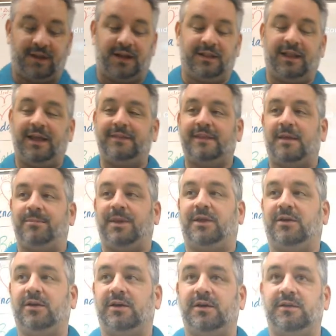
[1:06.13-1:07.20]
And I like that
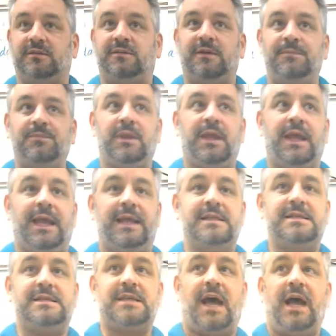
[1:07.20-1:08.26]
because
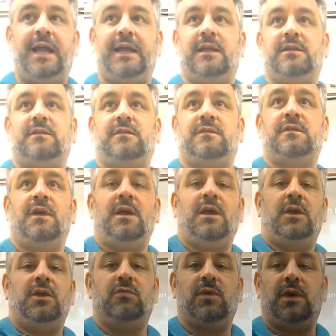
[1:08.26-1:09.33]
in science,
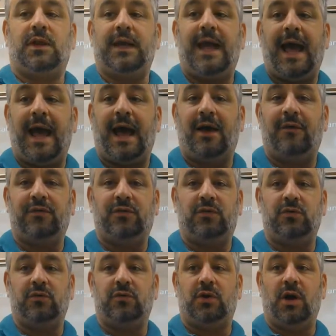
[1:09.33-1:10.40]
you really have
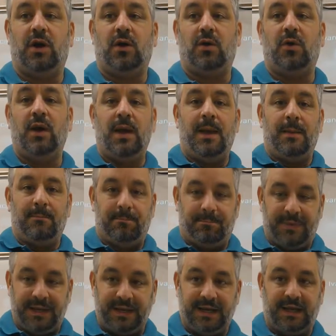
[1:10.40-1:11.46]
to go
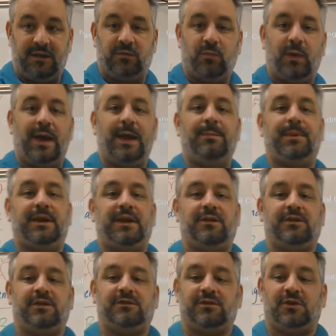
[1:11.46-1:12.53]
way
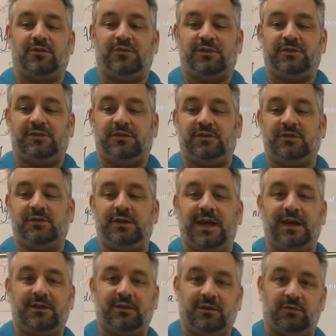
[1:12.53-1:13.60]
beneath the surface to
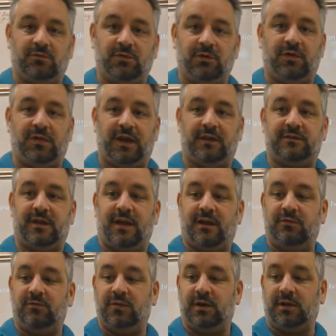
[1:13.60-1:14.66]
get to the root of things
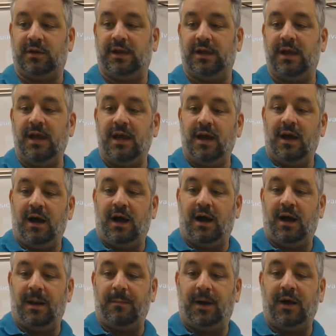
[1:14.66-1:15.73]
and really
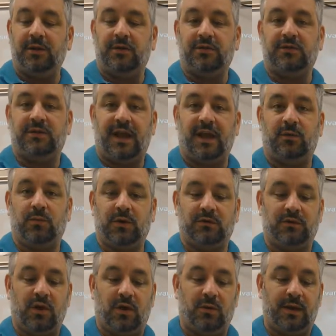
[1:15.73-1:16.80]
understand
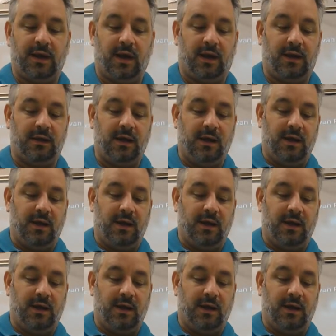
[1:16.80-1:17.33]
what's going on.